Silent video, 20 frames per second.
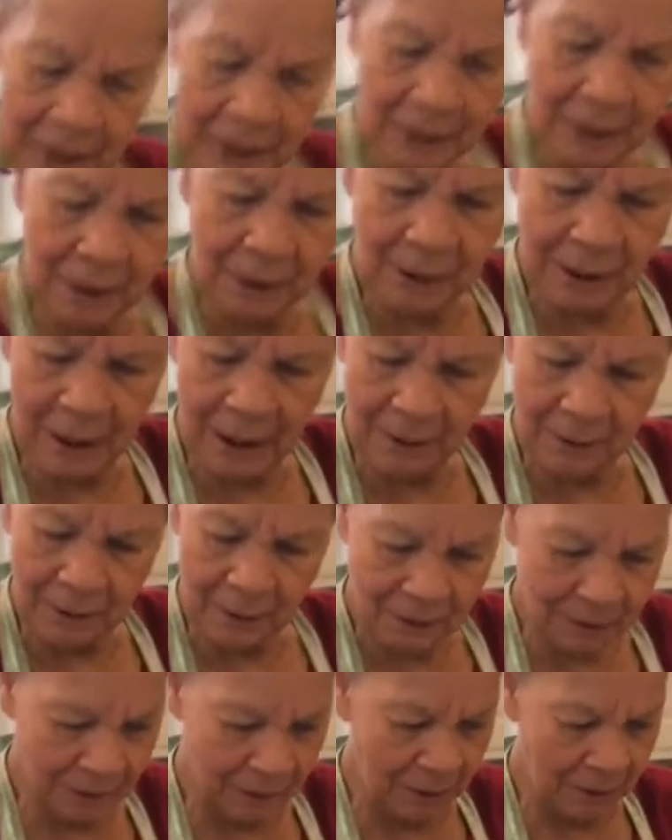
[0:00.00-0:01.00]
they get in
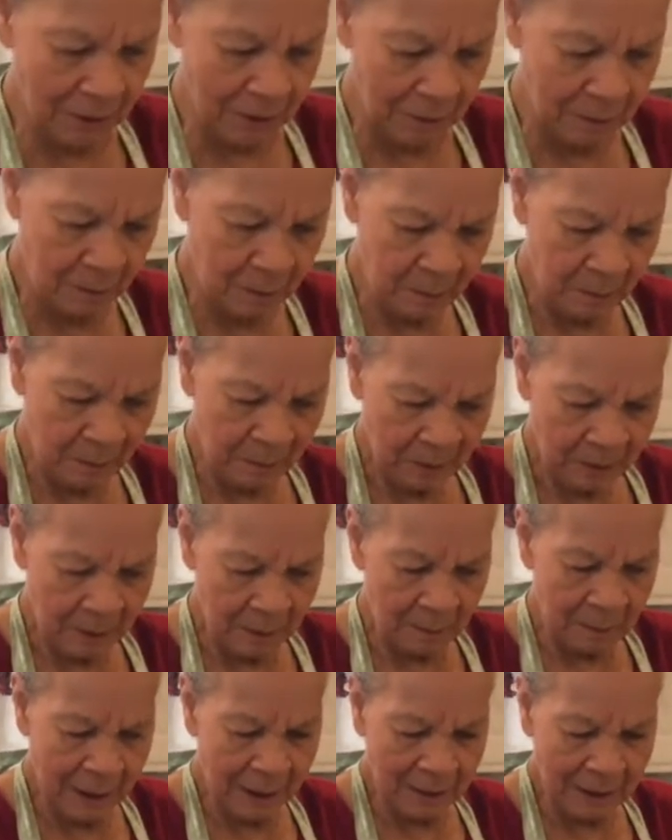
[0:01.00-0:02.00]
a certain
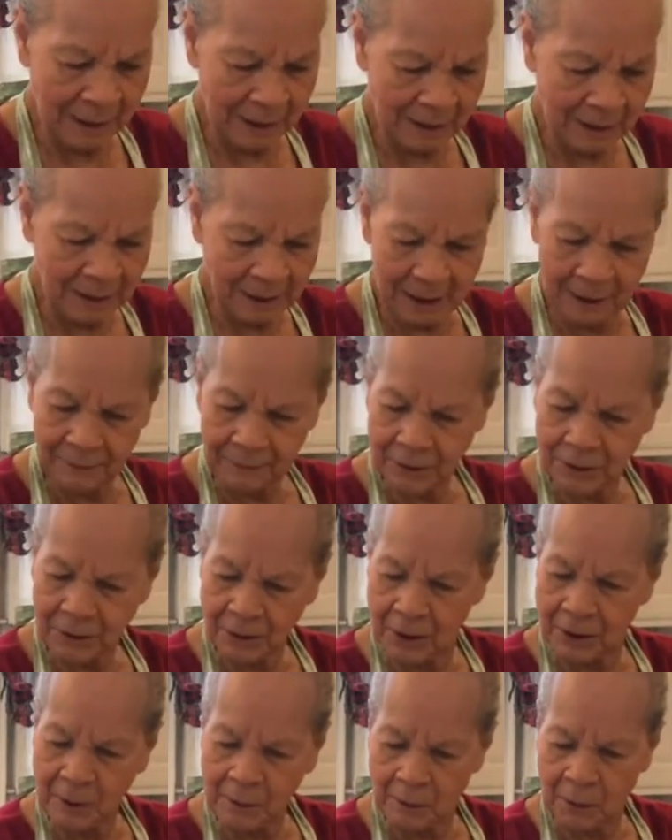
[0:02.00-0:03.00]
amount, I just have to
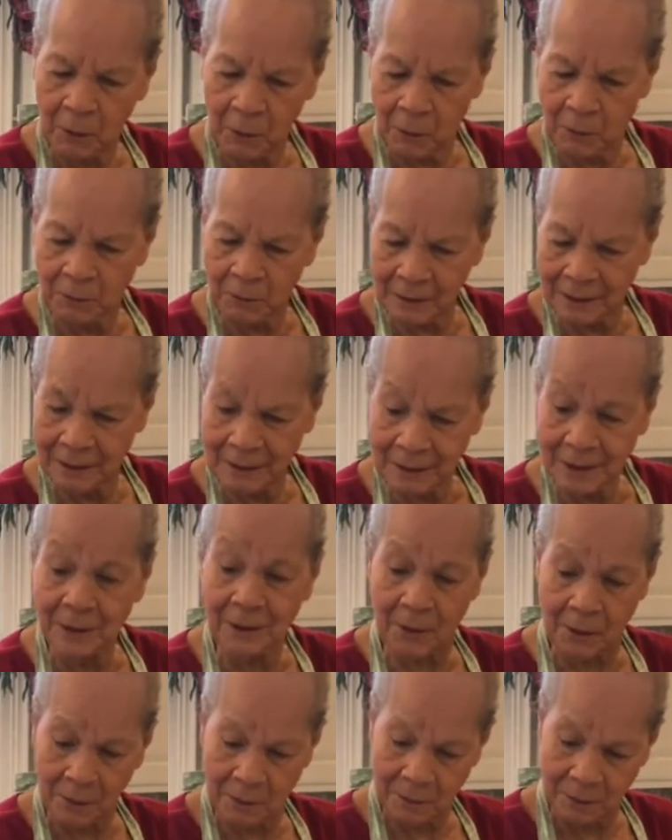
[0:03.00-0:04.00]
turn them over. And this
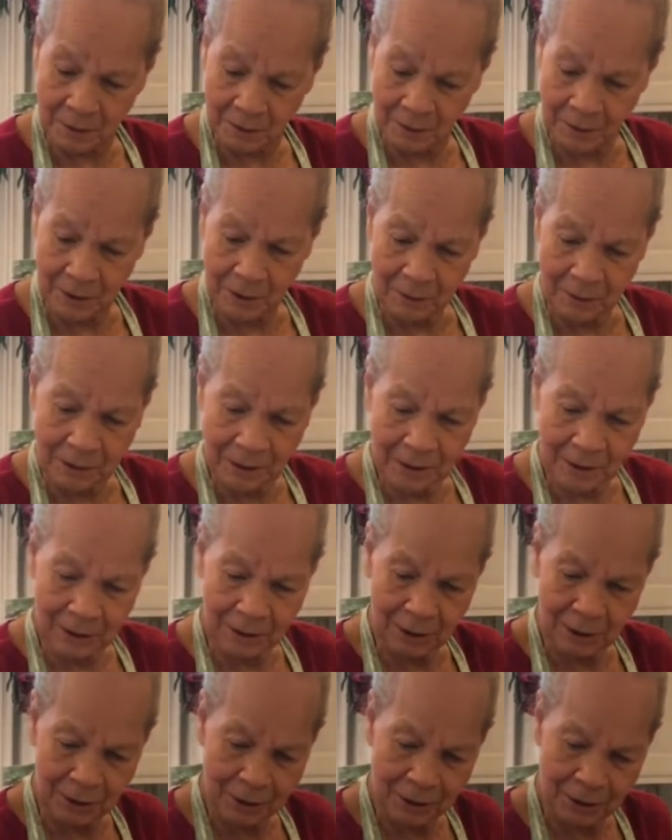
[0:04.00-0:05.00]
is going to be very
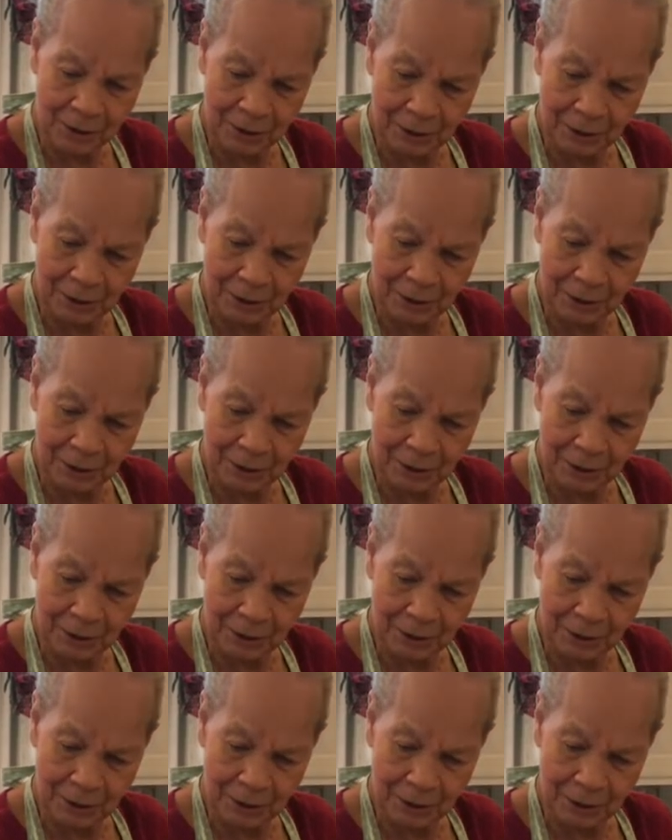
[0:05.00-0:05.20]
delicious